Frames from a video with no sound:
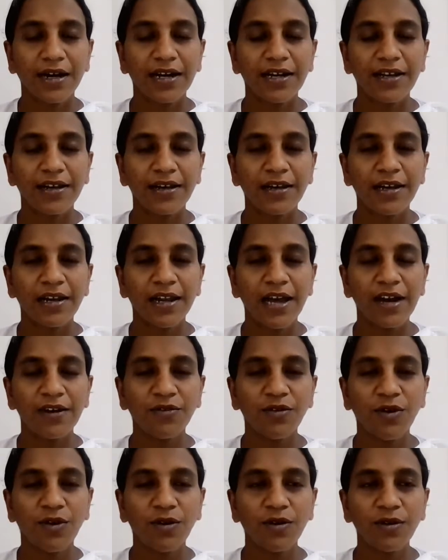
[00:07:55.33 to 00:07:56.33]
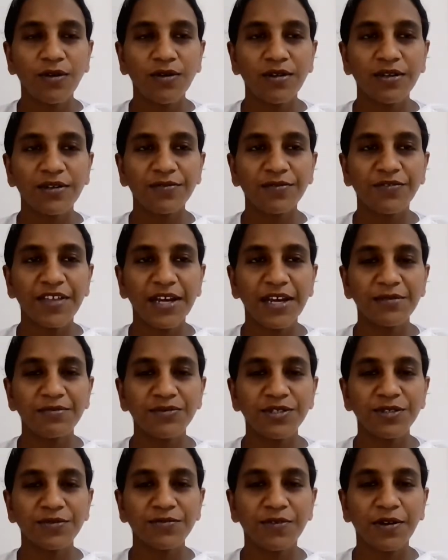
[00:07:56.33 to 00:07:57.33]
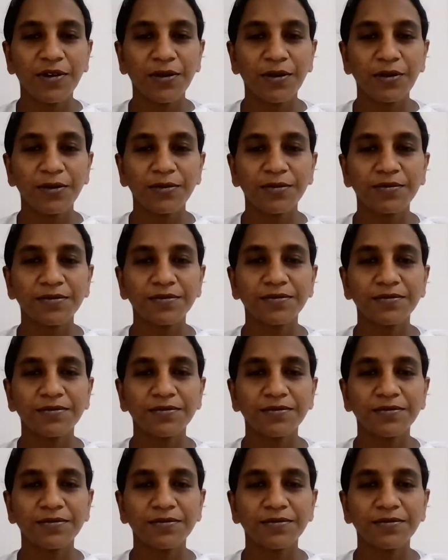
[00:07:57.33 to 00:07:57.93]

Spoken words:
I allow all of them to flow.